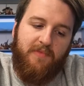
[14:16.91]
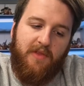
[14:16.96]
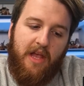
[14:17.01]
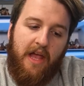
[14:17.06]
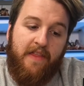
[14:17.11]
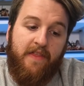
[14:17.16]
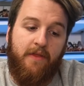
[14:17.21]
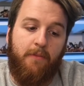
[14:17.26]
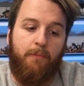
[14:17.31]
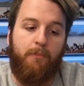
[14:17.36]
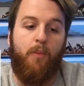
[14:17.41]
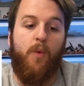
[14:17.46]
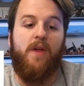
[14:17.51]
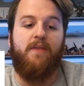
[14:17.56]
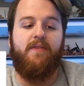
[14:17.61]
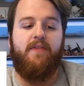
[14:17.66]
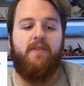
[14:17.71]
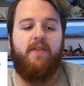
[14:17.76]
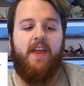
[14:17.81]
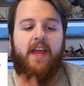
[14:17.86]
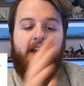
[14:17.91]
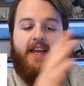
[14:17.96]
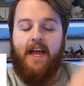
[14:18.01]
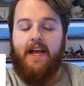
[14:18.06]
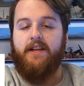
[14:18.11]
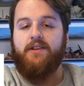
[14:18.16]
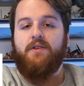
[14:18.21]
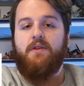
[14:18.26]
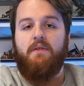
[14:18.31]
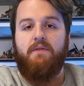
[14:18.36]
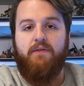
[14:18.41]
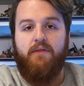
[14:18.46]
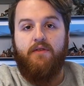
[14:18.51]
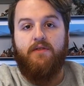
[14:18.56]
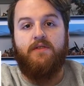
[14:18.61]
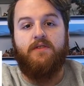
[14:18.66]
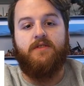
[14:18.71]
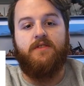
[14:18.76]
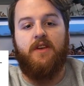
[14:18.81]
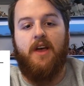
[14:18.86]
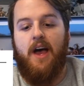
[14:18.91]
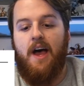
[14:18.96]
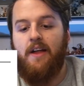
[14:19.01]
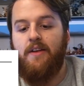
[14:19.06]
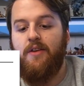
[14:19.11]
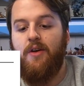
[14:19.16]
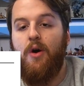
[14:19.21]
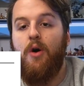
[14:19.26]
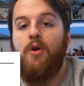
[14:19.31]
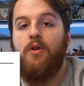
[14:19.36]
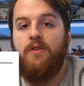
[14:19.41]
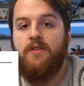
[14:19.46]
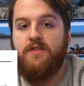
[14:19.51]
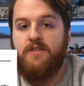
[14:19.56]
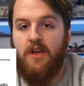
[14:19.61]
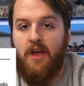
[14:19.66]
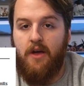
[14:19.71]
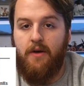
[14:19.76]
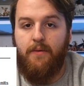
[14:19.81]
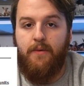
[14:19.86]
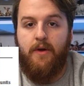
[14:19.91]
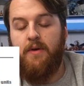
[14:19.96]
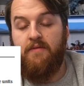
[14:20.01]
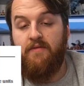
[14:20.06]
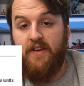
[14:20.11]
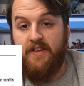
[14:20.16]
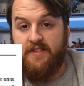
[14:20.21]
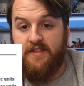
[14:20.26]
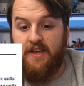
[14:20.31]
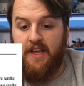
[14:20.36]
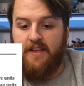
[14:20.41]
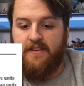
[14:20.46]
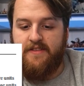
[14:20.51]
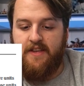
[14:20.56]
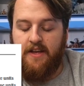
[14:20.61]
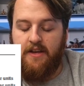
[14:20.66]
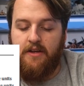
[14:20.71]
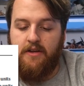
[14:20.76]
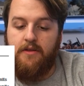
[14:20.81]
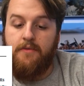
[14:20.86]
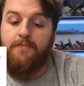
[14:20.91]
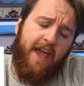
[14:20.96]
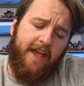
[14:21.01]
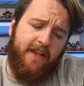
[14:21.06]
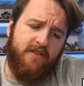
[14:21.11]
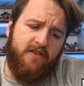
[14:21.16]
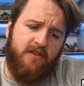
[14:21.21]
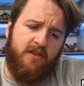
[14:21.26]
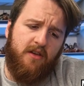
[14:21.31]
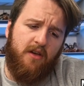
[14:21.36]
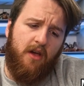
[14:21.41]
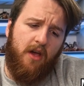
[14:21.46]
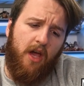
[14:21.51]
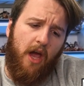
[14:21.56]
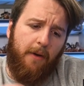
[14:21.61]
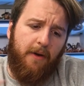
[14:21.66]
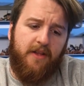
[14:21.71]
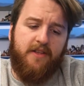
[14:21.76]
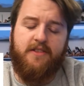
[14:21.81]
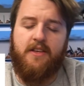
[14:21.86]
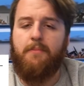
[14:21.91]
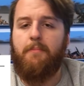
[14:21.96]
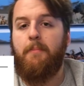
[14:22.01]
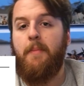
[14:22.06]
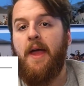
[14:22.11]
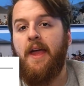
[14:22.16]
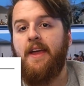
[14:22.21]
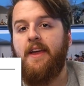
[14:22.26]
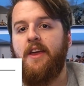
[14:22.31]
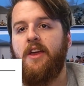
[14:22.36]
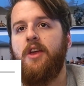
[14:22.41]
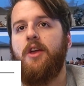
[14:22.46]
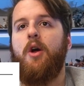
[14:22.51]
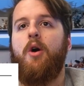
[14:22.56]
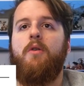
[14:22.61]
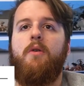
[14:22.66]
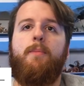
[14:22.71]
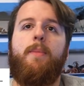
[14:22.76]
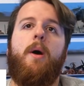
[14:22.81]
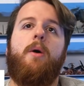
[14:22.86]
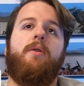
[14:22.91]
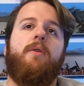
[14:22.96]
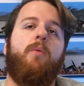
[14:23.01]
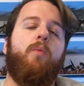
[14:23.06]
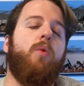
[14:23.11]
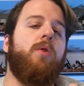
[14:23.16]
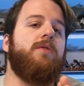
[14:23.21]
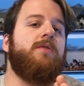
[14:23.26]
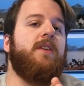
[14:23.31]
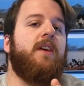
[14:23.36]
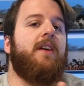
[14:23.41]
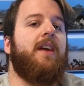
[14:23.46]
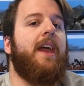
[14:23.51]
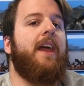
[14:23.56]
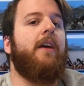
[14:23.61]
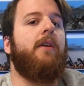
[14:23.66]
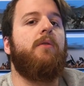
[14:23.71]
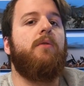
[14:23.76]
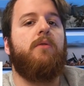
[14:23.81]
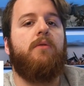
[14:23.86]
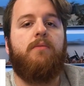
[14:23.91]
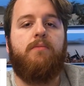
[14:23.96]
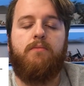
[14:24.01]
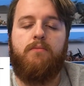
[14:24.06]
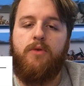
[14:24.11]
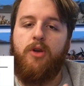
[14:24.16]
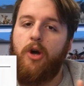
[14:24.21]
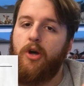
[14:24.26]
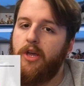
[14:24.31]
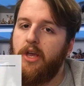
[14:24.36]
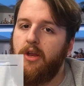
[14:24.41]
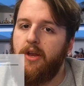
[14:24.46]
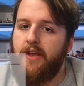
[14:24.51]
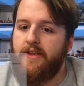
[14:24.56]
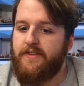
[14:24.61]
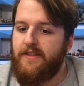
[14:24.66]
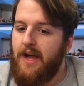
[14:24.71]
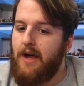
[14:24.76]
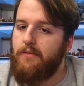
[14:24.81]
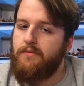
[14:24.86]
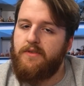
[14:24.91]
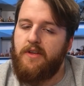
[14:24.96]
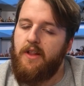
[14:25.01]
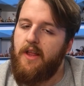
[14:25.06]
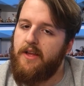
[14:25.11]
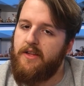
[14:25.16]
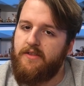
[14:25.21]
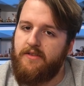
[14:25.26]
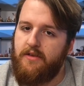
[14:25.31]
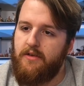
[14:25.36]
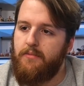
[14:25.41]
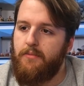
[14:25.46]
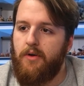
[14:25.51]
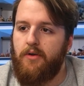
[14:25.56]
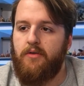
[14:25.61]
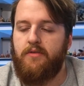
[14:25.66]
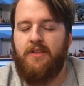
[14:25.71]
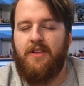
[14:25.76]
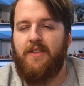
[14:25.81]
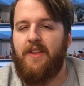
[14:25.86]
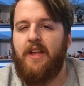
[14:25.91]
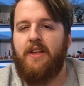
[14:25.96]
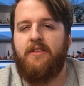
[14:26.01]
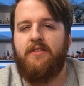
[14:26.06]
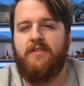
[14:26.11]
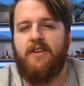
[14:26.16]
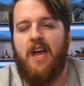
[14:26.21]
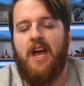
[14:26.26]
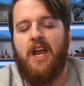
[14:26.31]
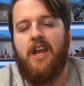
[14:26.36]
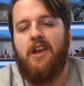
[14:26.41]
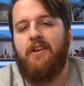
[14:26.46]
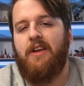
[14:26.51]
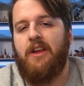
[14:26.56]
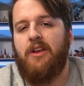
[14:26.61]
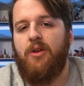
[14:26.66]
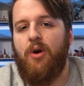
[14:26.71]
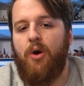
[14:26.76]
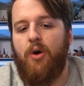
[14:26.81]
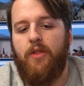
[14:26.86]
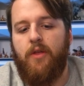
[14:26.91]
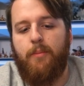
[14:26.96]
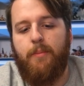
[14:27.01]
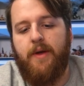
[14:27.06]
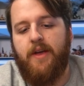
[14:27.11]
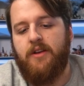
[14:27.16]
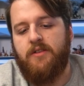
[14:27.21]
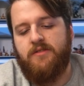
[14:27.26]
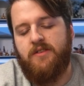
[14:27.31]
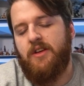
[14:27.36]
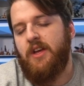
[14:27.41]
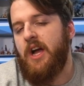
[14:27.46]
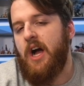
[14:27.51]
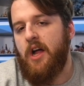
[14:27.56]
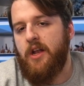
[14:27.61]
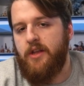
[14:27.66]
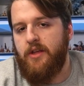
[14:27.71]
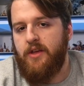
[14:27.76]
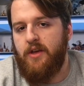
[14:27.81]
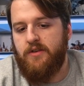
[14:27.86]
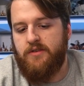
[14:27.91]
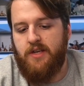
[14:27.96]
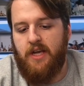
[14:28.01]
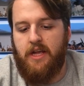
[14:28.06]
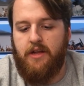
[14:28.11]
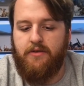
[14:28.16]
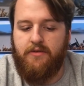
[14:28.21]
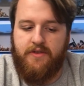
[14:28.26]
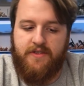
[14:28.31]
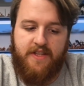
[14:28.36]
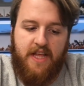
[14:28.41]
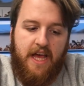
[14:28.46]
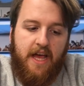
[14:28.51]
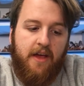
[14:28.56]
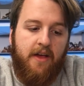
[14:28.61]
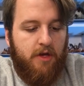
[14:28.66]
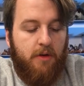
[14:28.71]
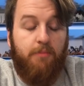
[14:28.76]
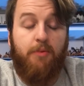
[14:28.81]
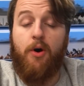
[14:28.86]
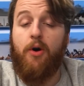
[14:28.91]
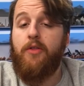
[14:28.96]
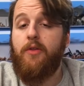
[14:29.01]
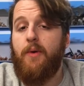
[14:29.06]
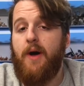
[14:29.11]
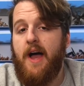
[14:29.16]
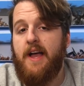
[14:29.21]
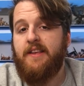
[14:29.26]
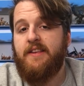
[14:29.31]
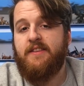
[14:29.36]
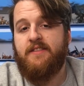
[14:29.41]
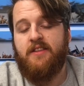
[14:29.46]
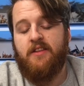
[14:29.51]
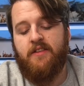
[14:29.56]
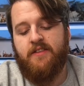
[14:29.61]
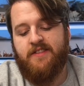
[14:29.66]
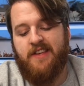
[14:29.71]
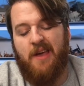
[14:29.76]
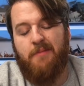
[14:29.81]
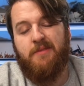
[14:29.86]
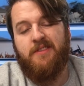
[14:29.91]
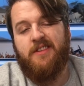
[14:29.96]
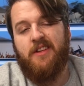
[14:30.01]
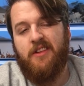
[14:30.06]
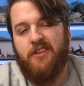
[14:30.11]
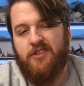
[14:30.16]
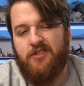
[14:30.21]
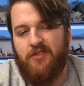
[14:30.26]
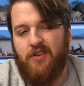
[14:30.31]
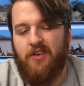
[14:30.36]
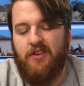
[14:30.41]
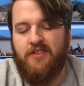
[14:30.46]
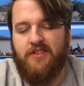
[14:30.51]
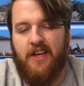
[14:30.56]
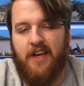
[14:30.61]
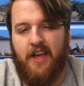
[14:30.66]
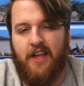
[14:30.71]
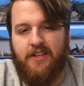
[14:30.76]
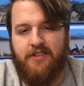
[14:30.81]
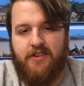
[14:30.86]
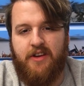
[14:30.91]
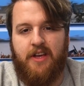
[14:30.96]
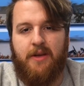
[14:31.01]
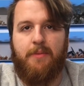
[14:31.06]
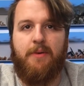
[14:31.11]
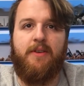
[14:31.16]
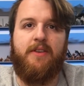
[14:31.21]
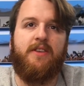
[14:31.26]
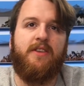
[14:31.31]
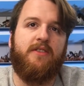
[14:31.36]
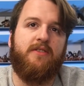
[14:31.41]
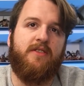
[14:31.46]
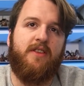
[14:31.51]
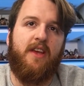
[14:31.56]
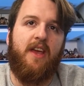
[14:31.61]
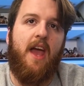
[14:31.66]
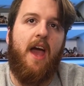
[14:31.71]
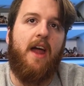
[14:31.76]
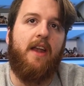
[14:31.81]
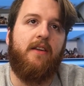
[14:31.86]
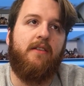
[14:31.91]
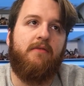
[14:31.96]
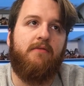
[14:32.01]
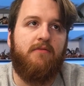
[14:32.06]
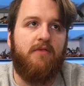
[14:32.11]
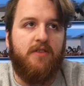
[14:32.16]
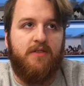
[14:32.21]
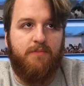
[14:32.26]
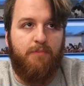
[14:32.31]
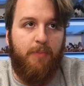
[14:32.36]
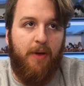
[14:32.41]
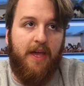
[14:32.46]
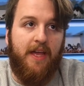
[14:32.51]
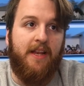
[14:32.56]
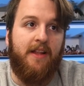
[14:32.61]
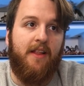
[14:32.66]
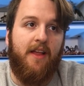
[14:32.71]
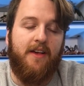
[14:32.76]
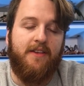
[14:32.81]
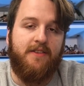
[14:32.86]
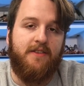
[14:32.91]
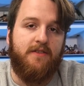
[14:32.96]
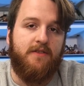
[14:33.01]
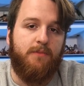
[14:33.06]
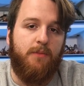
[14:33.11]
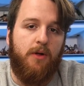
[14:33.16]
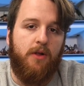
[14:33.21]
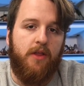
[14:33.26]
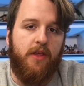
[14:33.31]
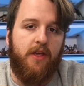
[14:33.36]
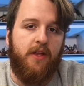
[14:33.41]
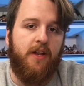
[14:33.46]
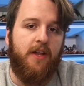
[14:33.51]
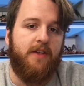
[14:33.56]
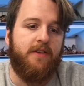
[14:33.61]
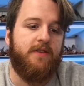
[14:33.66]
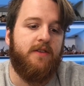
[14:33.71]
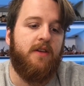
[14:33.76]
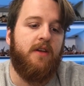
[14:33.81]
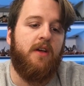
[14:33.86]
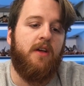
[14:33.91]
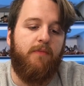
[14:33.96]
And with Engage on All Fronts and also Investigate Signal, it's going to make your opponent want to kill your units down to like 2 models and then just kind of ignore them because you can't do your secondaries there. But otherwise, it's still the same. It's still a strong secondary, but it's just, again, just penalising smaller units.